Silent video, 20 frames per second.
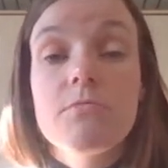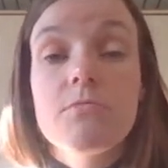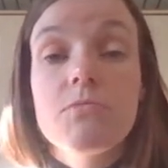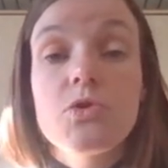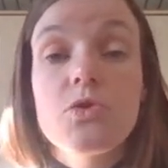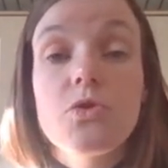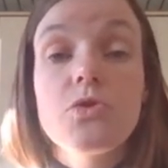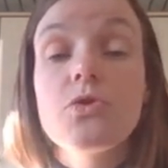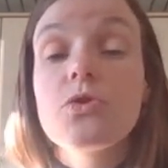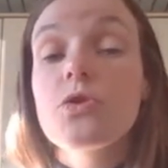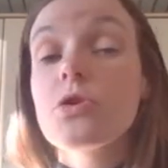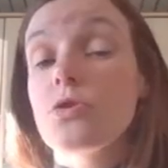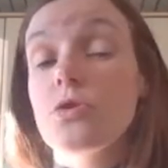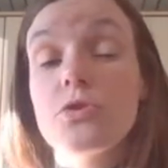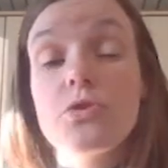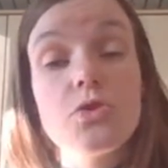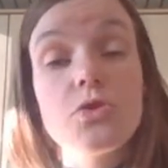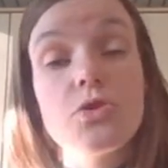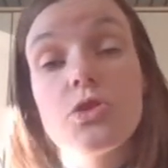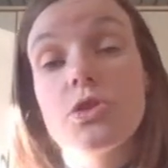So you could
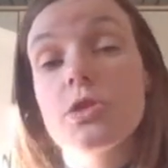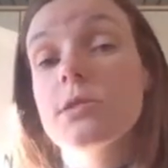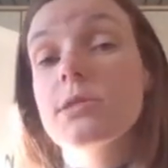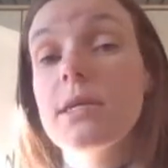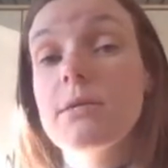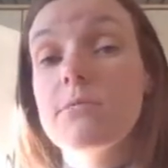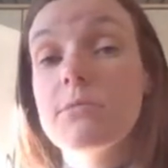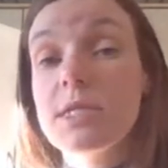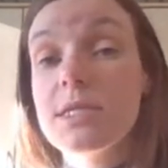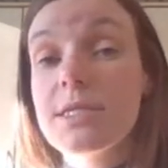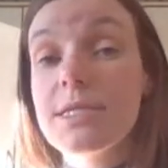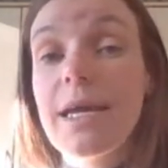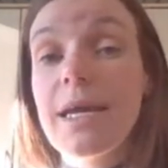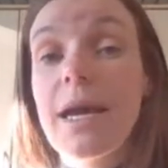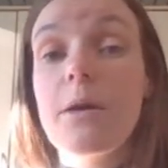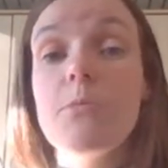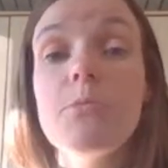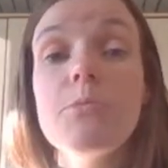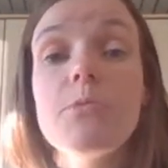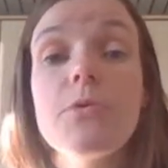also just name it
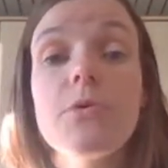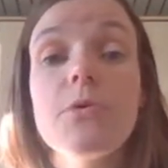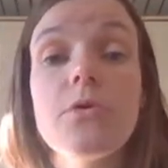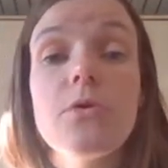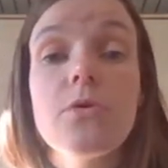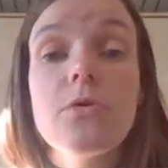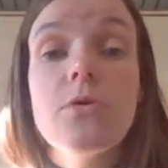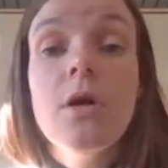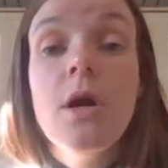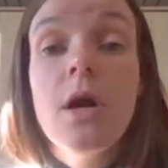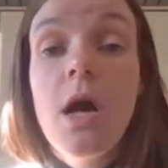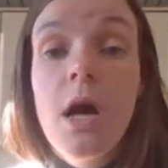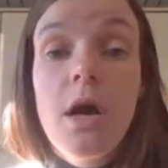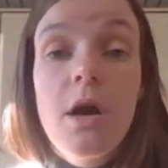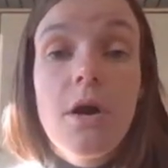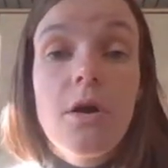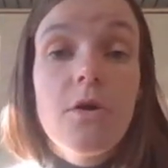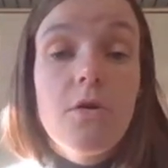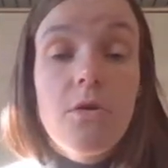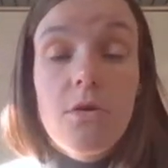sample
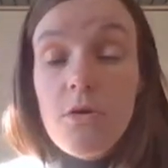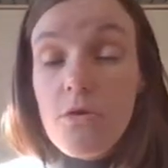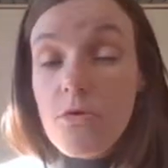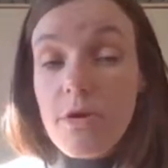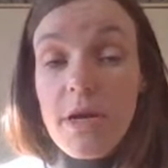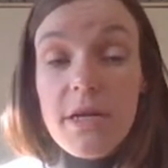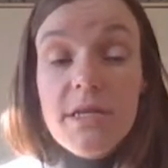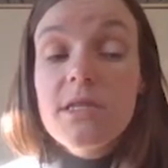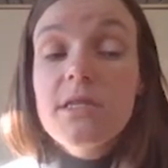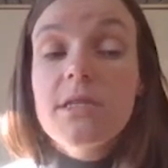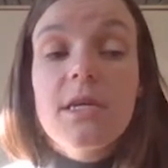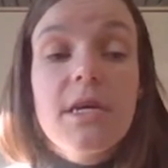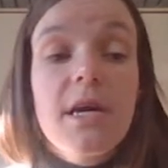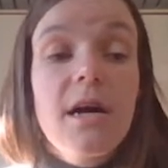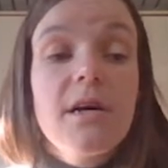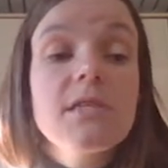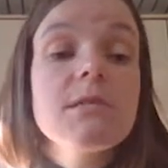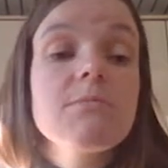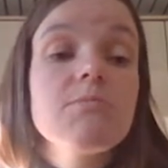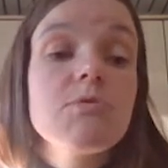or anything
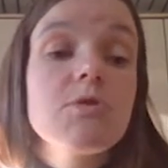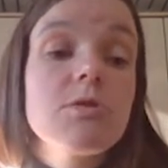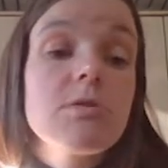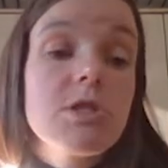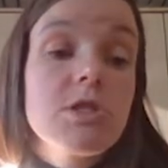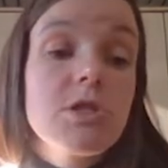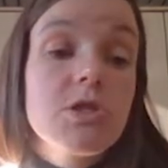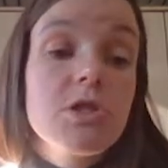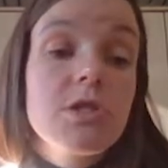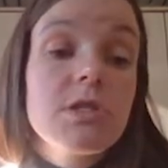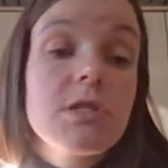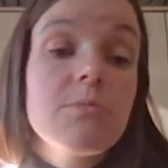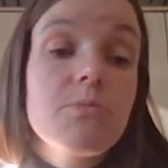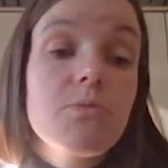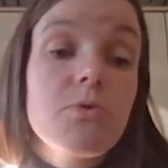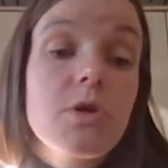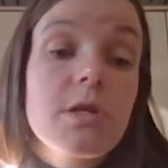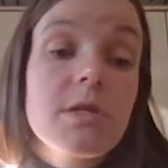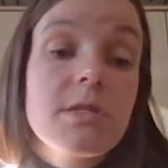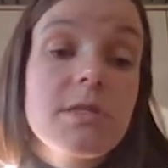else, but it's just
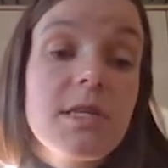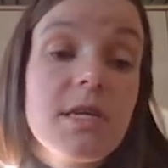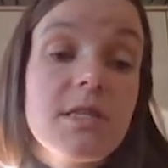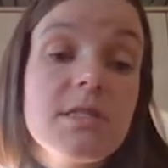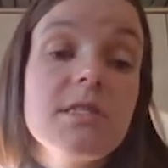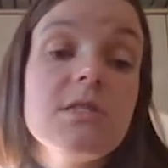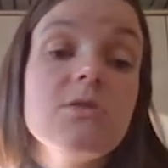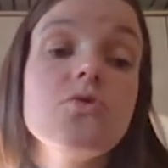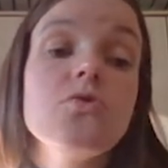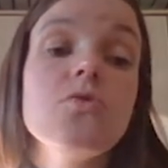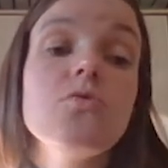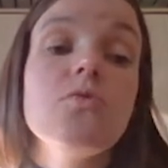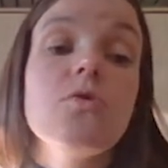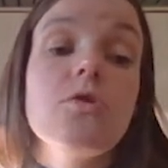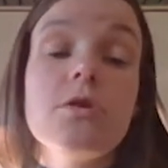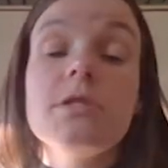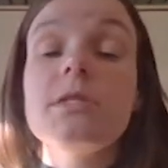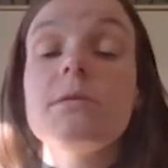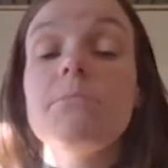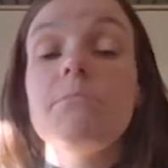important that these two
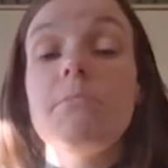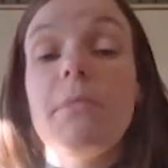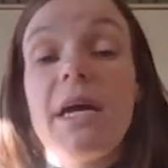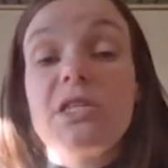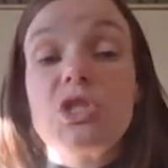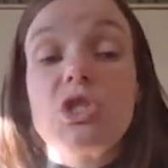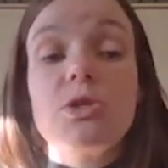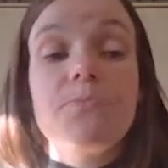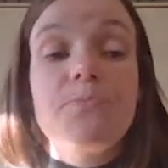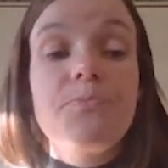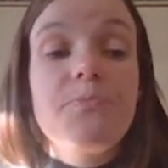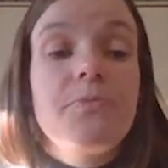words match.